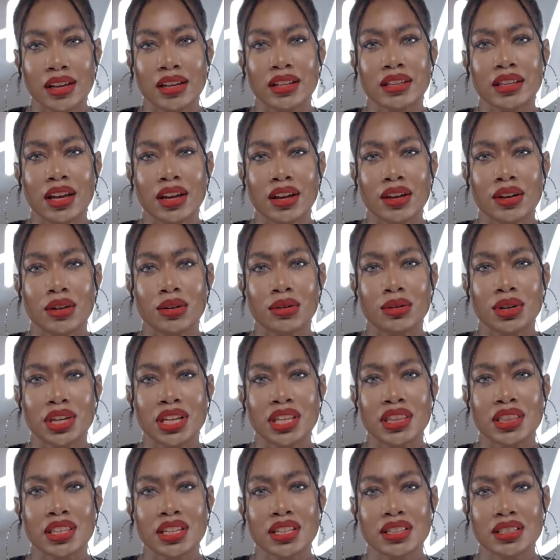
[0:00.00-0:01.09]
Now,
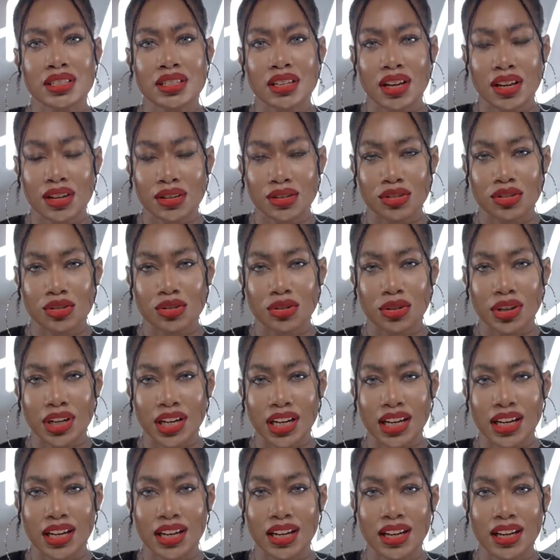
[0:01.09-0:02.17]
in this
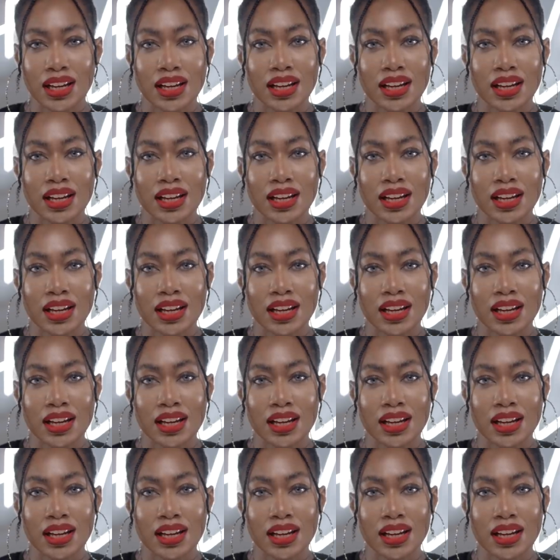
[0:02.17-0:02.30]
country,